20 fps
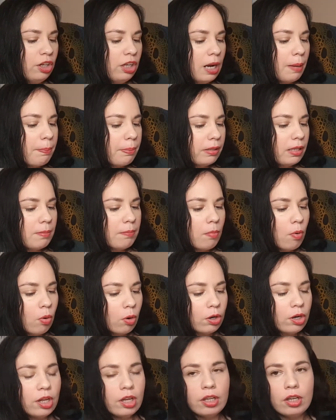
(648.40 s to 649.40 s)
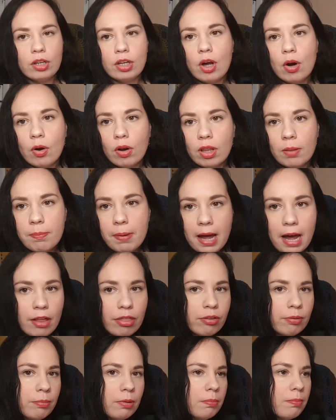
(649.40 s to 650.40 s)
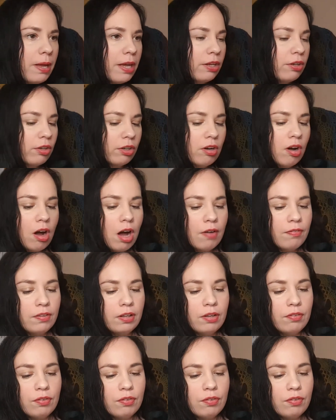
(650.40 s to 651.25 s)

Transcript: get up in the morning, you go to the bathroom, you make your coffee.